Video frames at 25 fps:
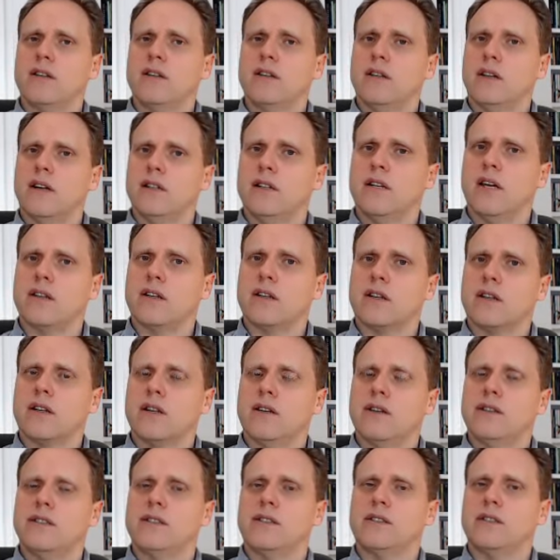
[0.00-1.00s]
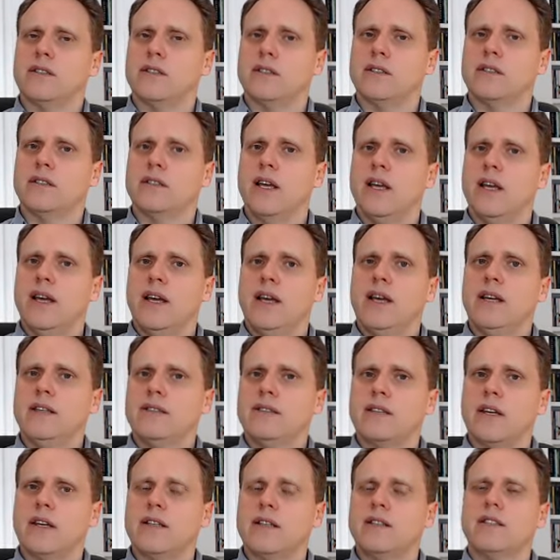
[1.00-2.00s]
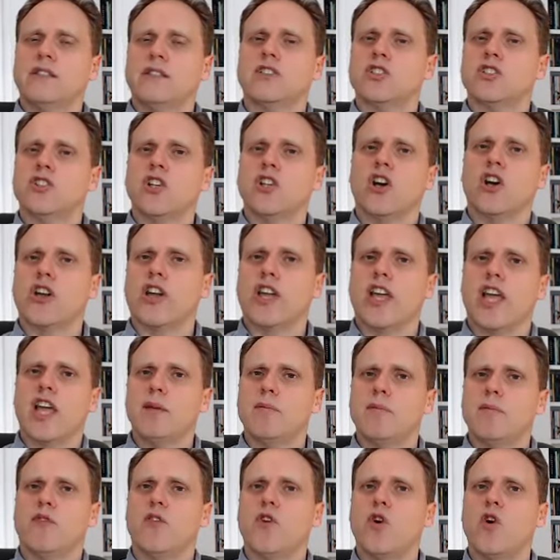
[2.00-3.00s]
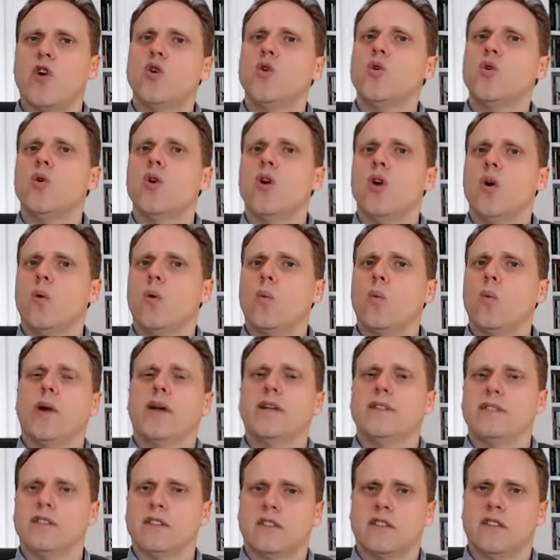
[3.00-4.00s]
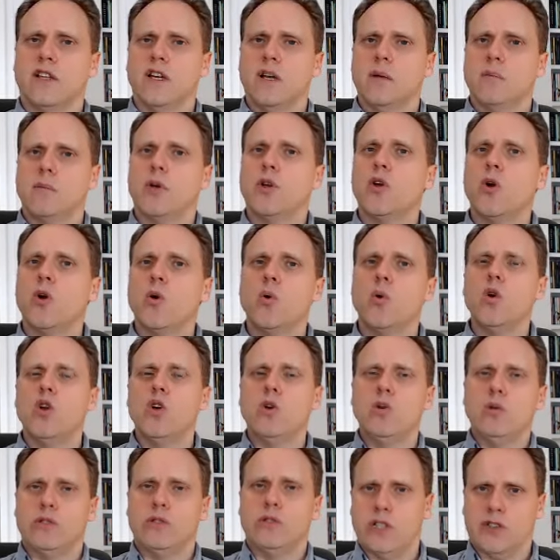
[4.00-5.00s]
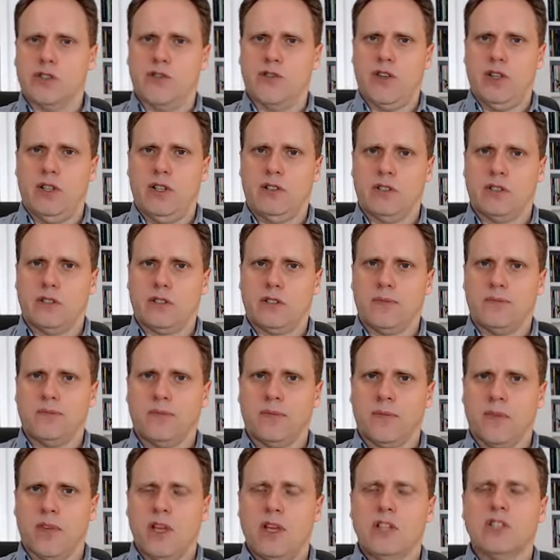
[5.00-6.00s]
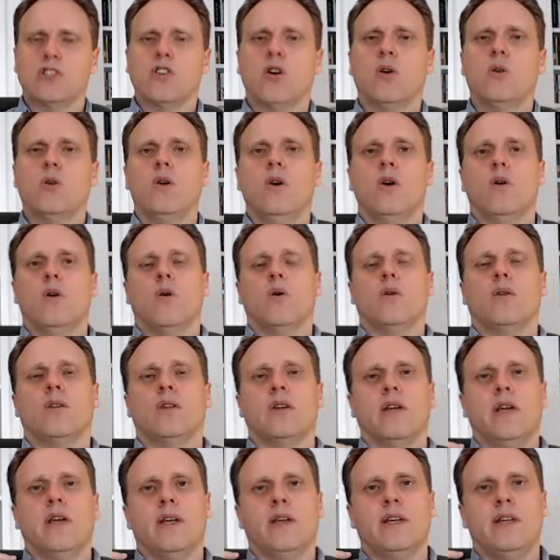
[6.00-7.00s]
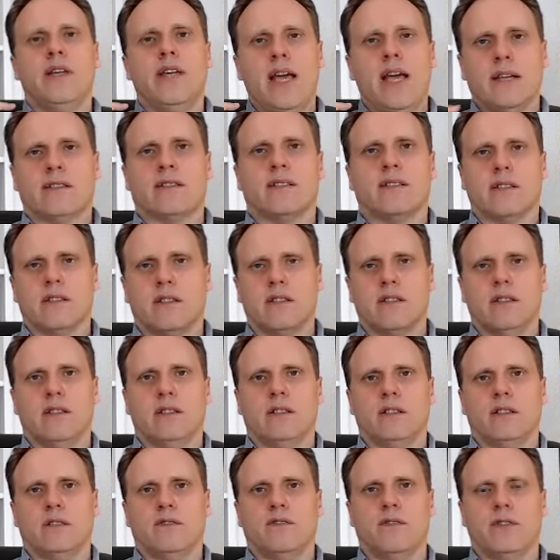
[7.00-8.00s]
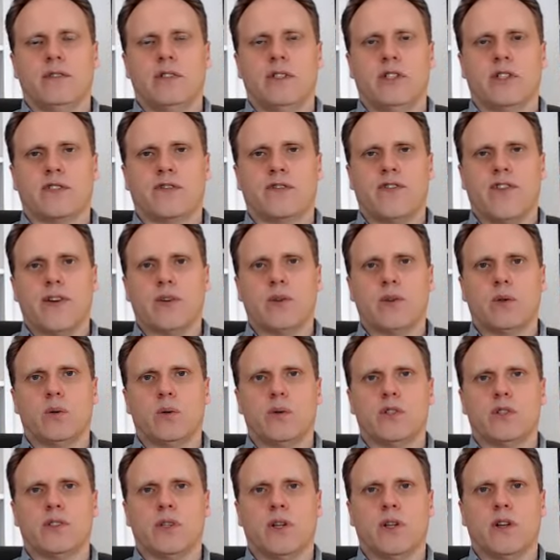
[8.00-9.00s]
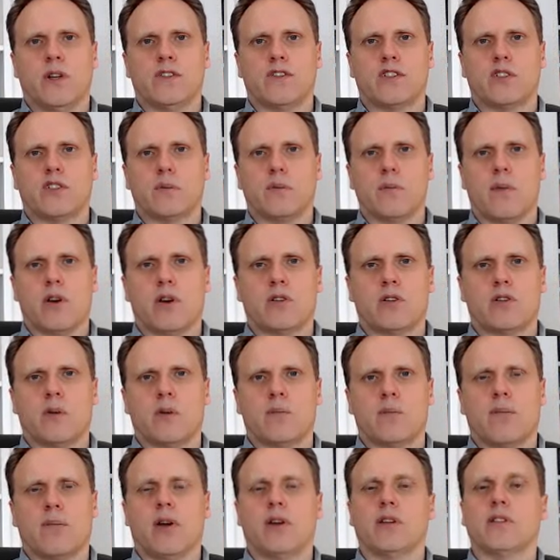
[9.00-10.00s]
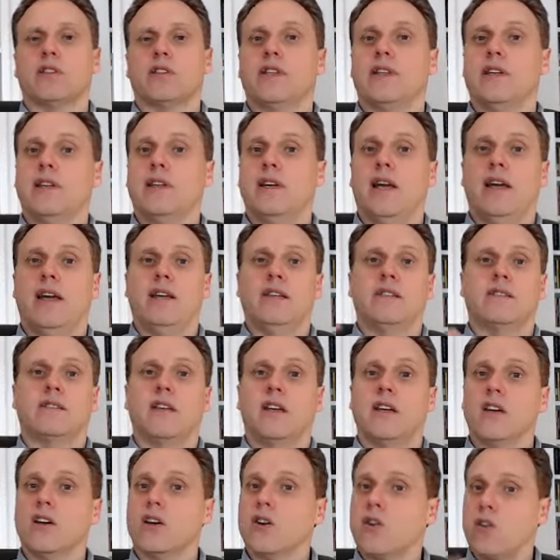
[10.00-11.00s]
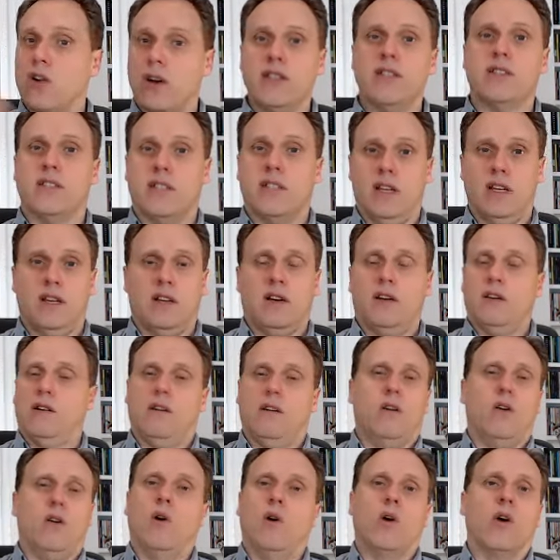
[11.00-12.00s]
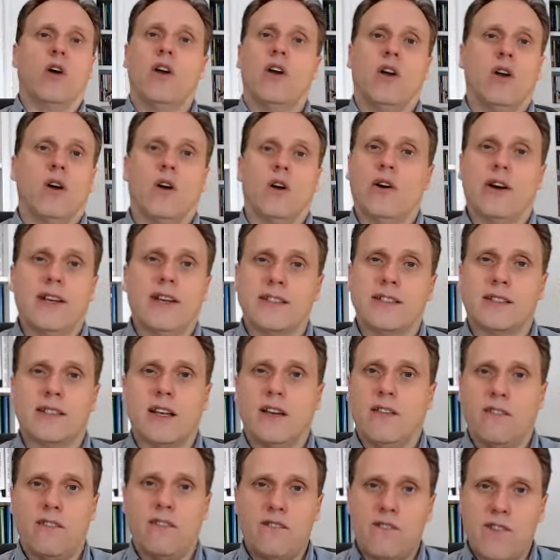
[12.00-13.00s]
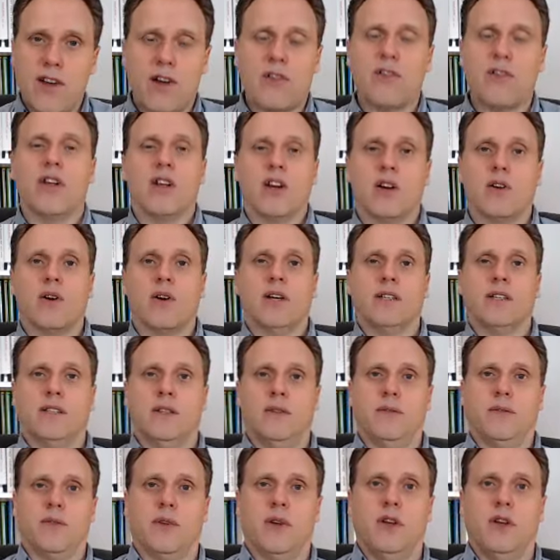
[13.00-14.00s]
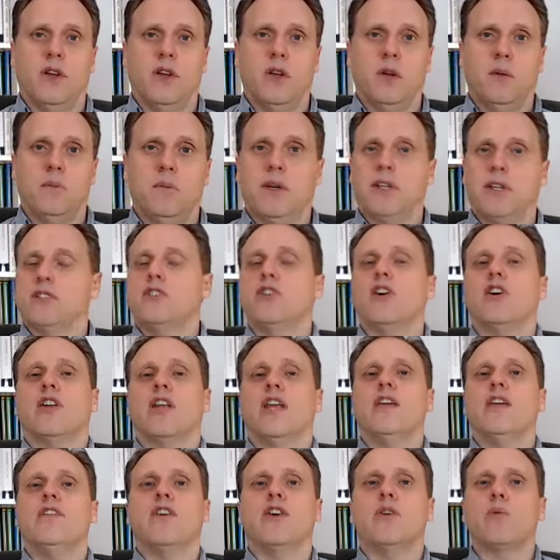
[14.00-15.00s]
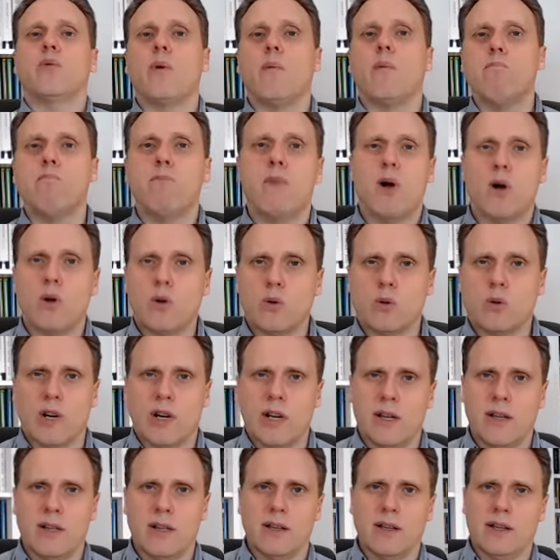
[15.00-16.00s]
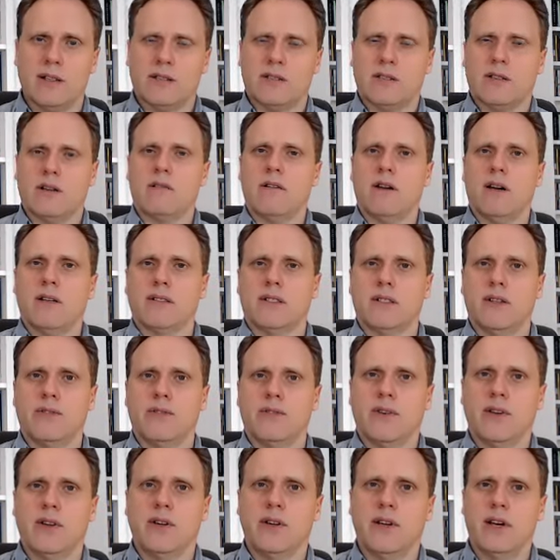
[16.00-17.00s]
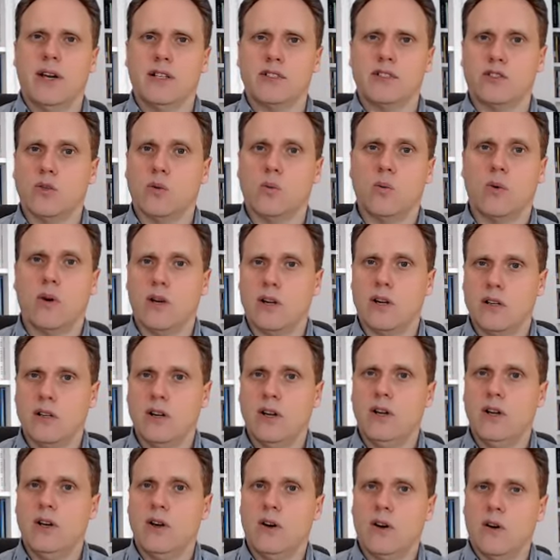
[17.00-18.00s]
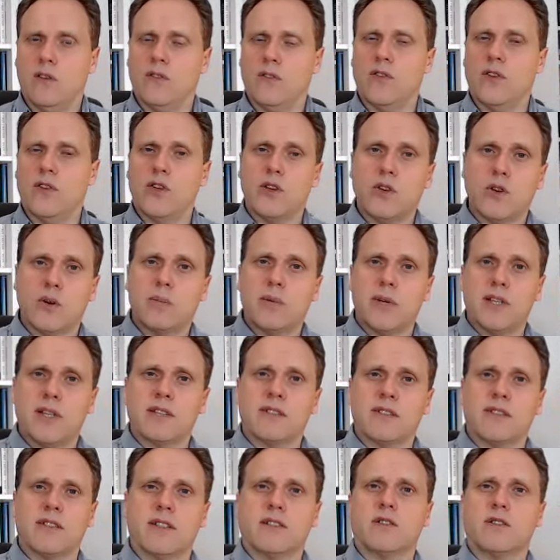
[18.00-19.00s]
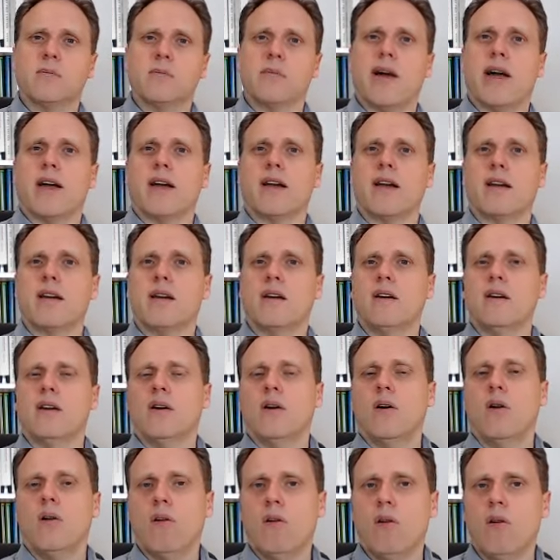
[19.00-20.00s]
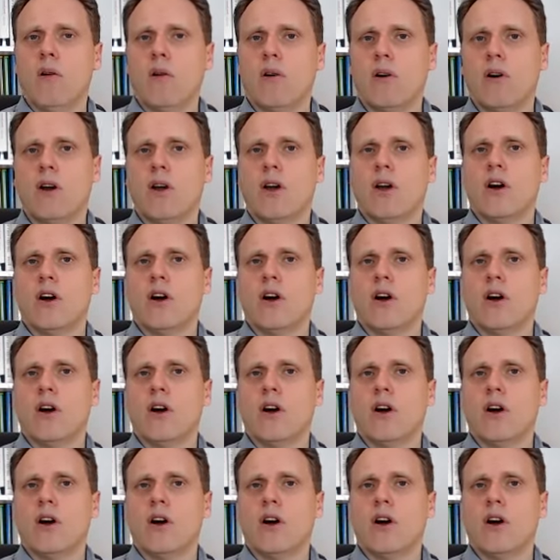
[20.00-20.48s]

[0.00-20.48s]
and other currencies is that this is not a game of who wins, but who loses first. So yes, the Federal Reserve's monetary policy is crazy or is very aggressive, but it's not even remotely as aggressive as the one of the European Central Bank or